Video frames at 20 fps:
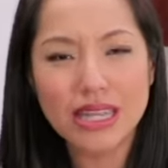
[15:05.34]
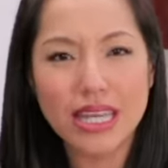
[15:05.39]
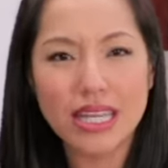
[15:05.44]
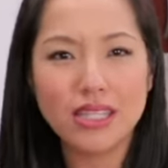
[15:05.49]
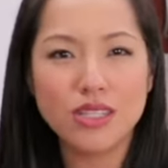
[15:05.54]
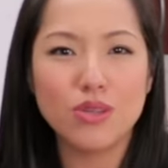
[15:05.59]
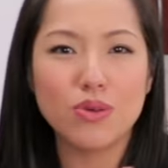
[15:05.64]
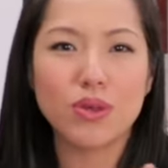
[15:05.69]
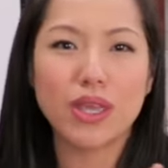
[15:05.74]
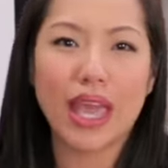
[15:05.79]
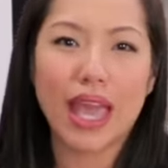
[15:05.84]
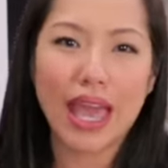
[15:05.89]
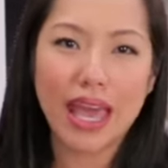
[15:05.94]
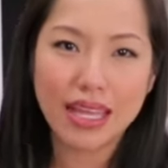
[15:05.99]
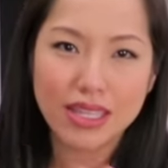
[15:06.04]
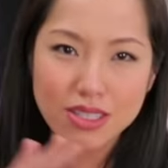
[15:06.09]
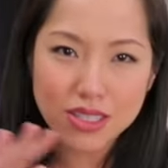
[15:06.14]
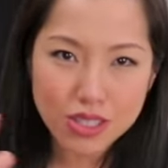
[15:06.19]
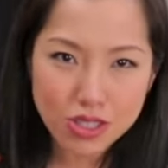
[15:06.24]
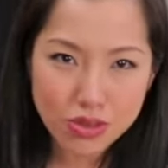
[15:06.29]
thin, you
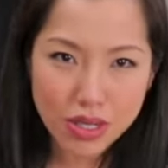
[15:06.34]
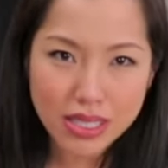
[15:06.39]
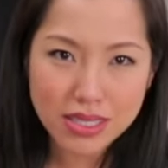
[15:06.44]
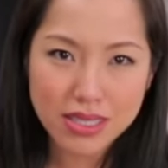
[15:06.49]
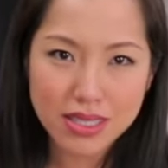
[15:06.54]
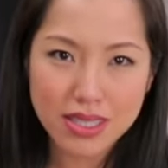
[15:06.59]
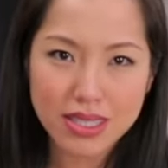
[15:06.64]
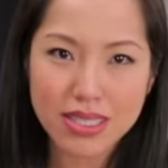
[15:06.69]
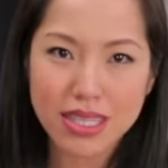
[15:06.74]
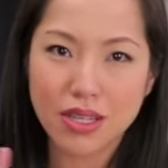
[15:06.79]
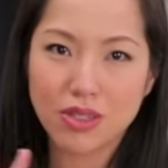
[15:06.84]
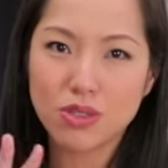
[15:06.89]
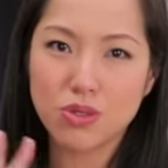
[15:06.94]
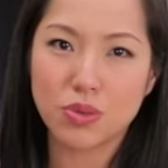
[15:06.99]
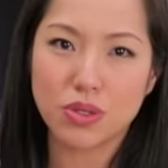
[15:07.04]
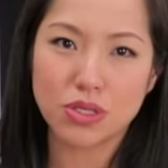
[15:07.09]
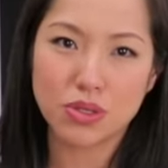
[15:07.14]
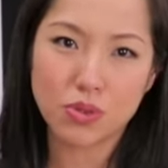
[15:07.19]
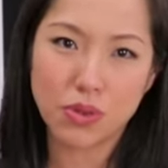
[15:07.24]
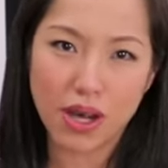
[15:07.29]
can stretch this out
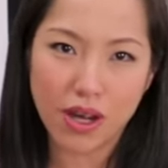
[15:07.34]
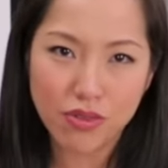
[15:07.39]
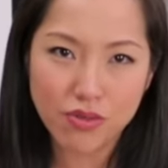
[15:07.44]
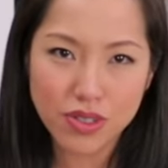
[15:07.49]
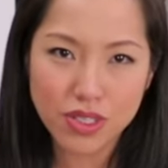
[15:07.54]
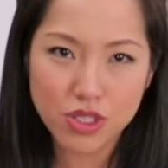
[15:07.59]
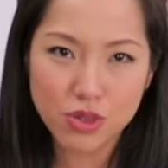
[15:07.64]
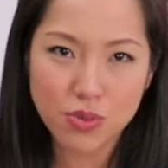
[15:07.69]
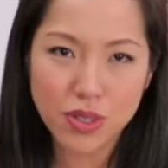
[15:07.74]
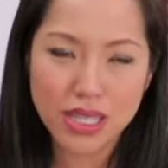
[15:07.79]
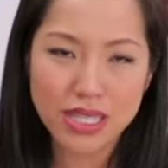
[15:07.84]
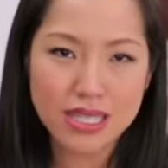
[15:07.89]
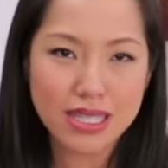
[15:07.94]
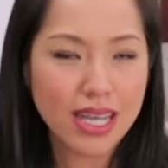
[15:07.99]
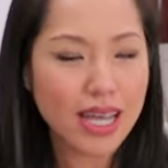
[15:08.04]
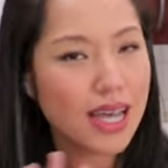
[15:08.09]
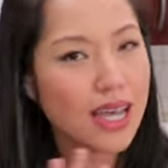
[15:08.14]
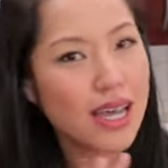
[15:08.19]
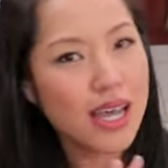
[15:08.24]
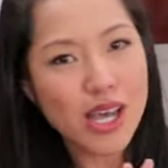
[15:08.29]
to a 12-inch
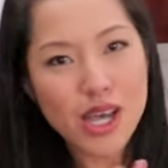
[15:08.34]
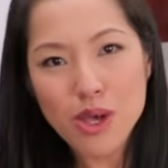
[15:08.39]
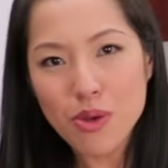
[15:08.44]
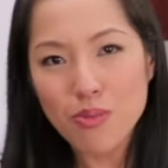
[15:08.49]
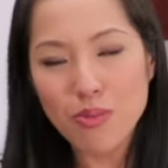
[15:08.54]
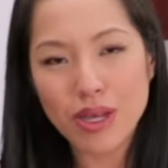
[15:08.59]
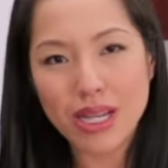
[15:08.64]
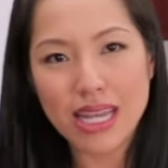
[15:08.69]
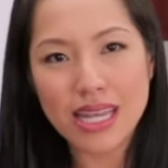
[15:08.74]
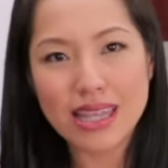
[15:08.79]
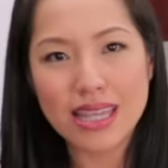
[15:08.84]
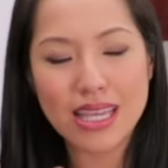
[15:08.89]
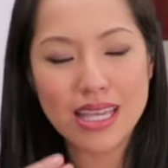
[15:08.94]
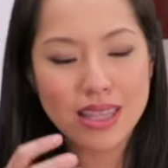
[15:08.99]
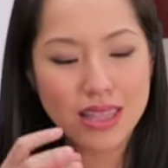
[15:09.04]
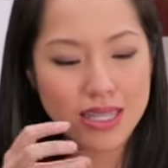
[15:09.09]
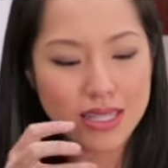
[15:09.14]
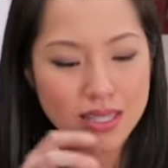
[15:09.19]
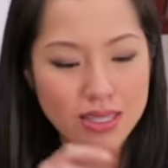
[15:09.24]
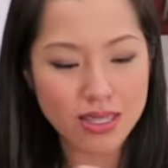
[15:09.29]
pizza, but I
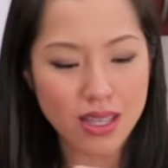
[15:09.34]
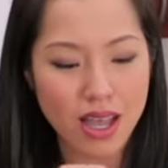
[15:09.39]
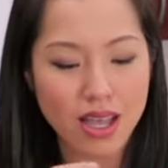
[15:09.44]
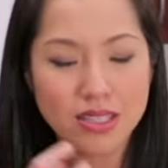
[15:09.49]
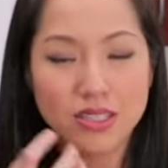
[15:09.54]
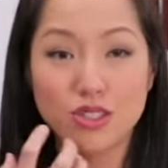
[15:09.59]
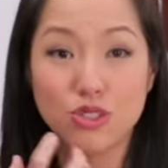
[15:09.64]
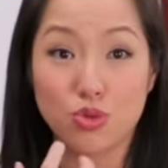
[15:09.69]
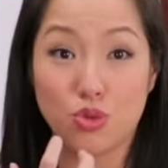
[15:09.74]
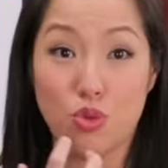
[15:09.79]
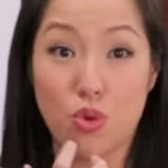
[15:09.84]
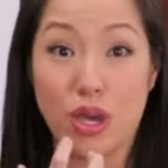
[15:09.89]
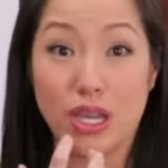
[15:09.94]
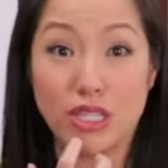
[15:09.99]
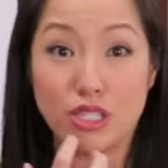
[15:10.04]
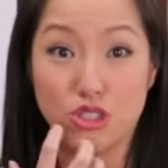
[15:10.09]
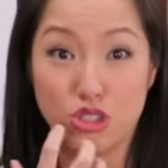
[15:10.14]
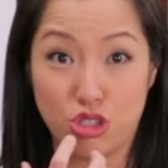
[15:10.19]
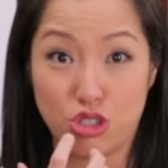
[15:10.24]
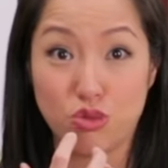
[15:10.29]
think this sauce is
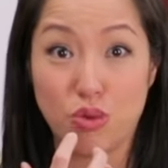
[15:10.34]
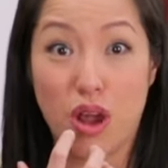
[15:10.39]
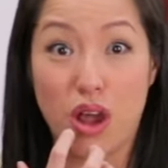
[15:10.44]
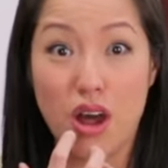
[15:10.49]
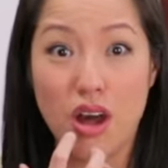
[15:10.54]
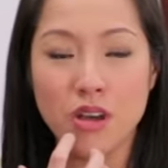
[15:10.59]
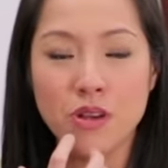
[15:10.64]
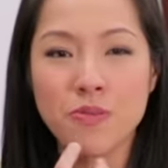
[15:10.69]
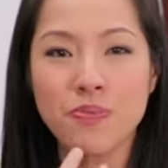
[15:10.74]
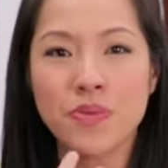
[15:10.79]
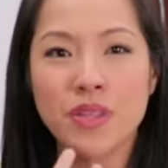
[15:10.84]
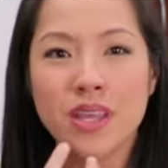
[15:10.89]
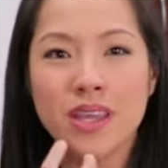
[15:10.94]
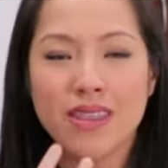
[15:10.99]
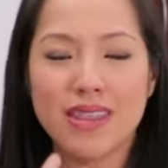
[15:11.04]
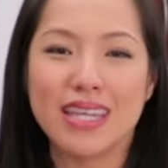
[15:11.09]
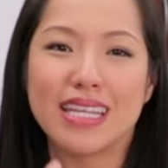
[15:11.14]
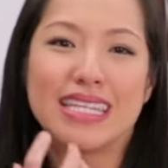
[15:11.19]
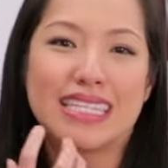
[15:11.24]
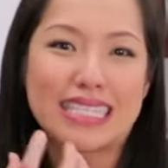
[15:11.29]
quite strong,
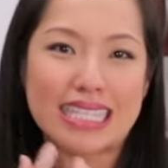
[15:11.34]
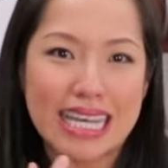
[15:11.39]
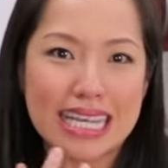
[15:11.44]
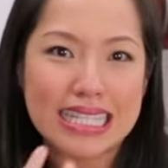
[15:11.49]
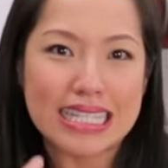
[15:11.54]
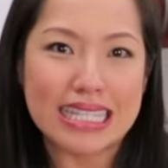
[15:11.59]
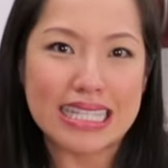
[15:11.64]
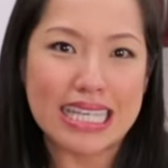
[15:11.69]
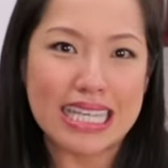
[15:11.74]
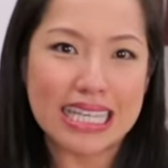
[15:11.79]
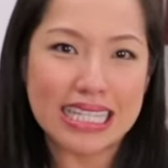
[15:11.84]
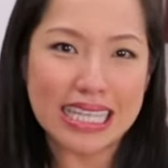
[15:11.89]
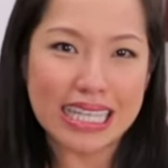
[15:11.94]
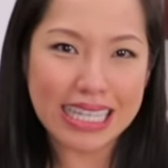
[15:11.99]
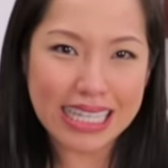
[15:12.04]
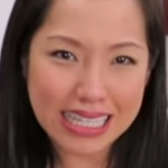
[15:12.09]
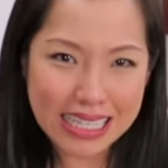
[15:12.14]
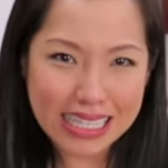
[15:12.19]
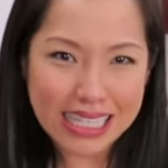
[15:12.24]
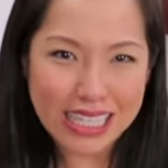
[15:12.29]
that it does need,
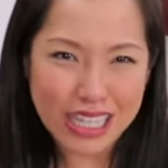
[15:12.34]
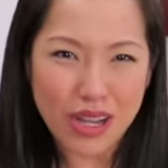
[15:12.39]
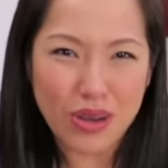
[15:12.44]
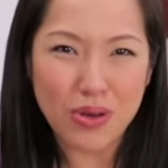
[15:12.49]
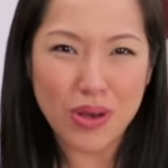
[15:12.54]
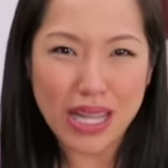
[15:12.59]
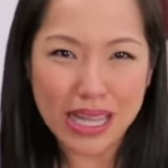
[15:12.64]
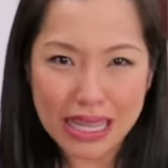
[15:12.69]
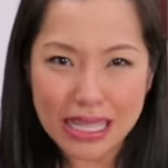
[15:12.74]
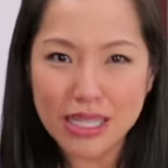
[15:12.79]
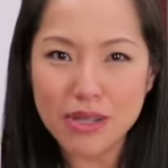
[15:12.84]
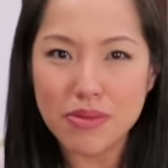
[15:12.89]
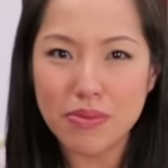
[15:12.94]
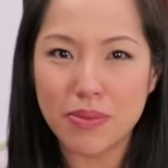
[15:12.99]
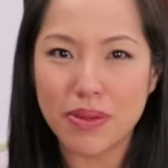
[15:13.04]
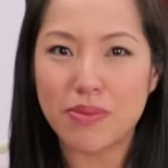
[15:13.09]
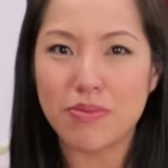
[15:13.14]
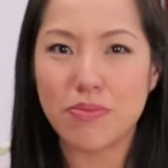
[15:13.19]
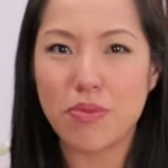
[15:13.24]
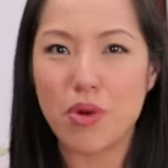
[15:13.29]
you know, a little
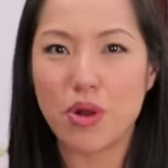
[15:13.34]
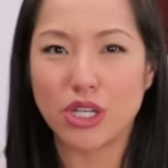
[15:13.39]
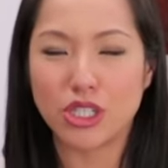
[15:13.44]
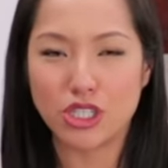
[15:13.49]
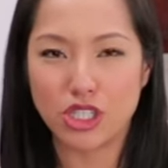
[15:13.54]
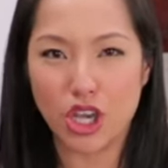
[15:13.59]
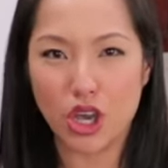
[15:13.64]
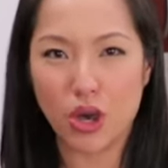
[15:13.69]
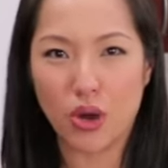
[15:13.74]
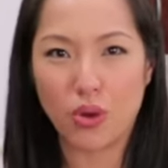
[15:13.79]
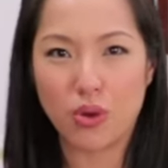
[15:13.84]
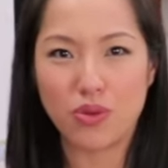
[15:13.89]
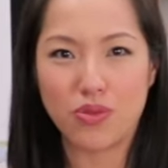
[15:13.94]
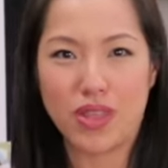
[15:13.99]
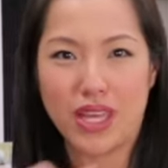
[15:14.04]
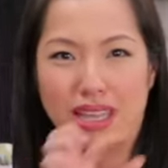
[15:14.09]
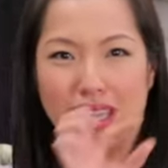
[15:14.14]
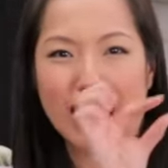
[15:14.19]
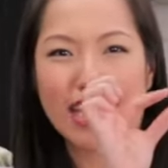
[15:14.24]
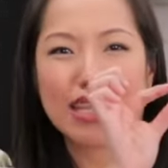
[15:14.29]
bit more dough
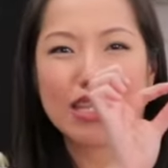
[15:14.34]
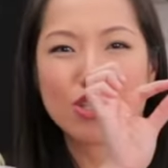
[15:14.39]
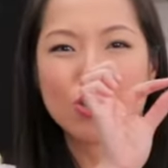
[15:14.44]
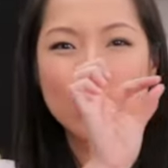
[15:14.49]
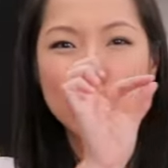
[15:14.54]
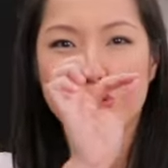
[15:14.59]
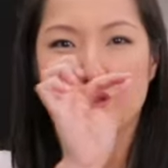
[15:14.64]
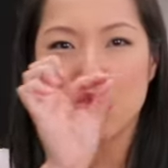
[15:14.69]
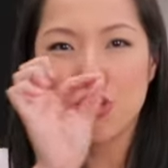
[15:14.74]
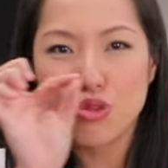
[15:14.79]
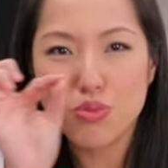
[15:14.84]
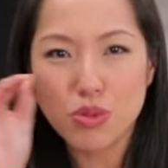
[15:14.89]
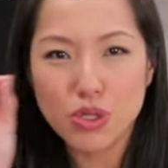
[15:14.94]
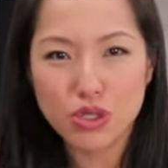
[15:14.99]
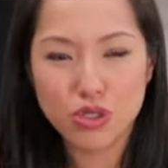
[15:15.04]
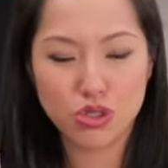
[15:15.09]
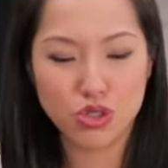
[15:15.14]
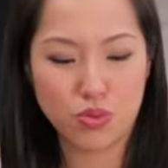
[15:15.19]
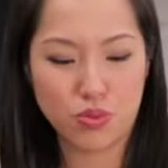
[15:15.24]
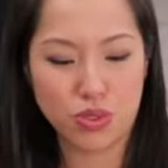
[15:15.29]
than like the
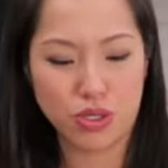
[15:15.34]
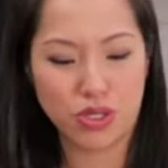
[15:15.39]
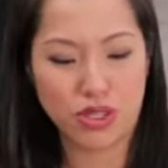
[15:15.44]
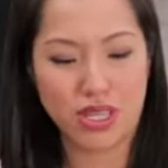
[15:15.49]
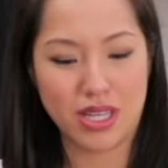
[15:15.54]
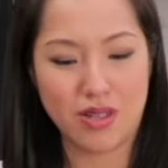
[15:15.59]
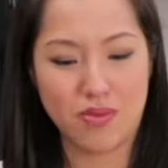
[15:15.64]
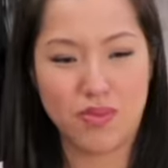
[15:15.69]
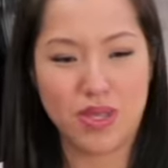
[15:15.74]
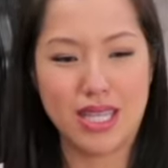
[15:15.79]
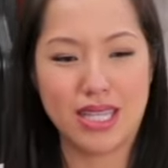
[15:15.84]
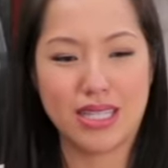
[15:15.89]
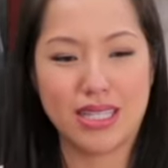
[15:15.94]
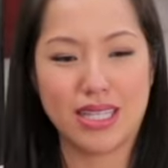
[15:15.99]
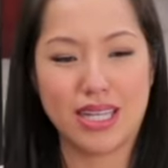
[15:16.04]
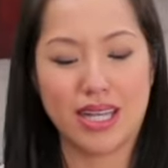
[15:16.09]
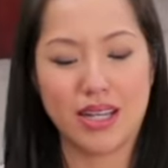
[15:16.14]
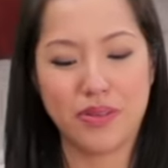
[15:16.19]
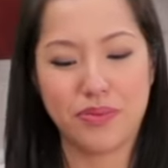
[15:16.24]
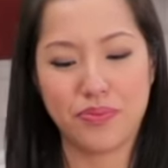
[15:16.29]
super, super thin
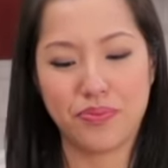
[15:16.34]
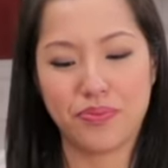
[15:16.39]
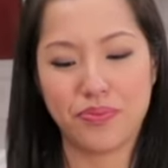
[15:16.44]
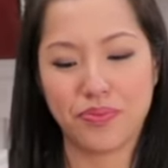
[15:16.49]
pizza.